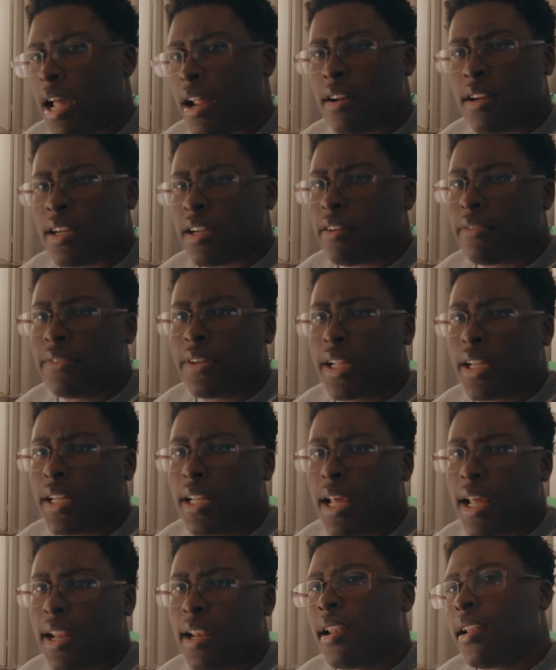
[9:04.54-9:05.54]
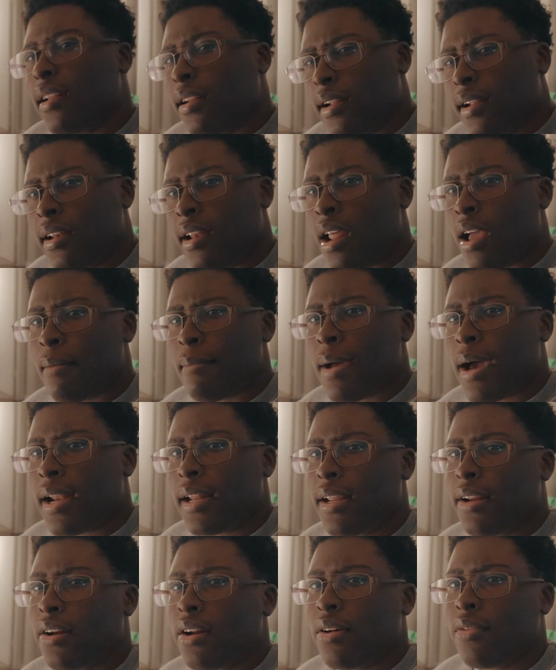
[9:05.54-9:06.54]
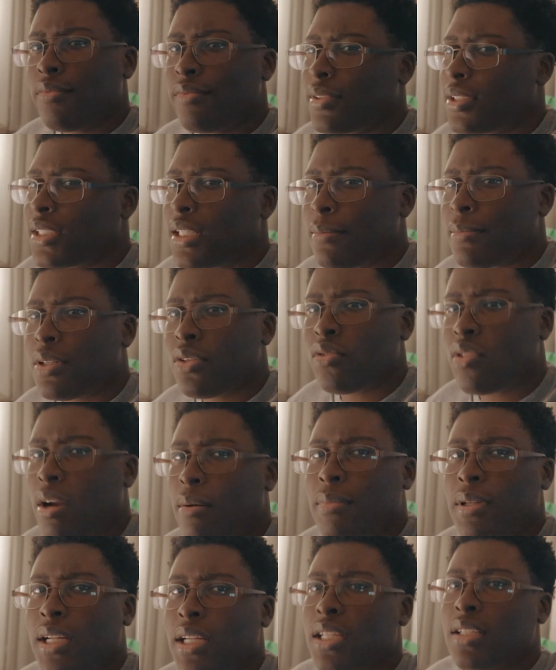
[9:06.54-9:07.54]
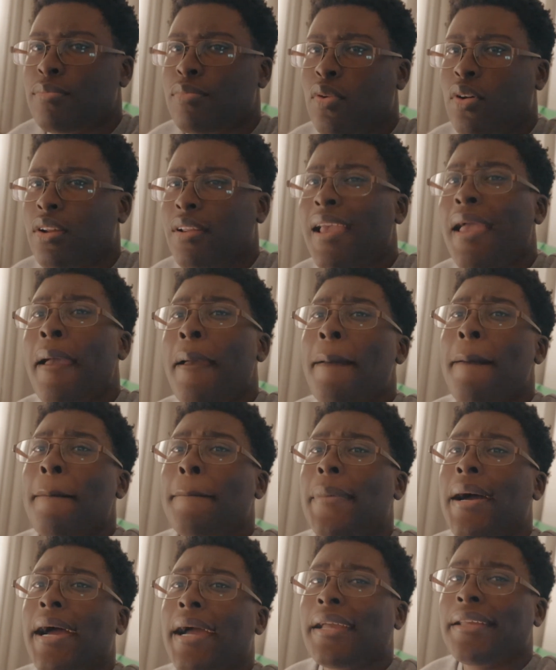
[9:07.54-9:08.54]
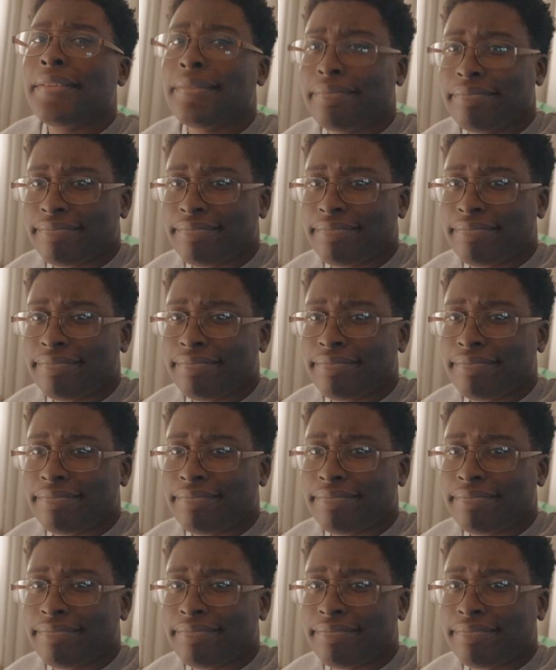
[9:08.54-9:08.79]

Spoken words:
I forget that? Now I'm out of here though, because I'm just rambling at this point. Bye.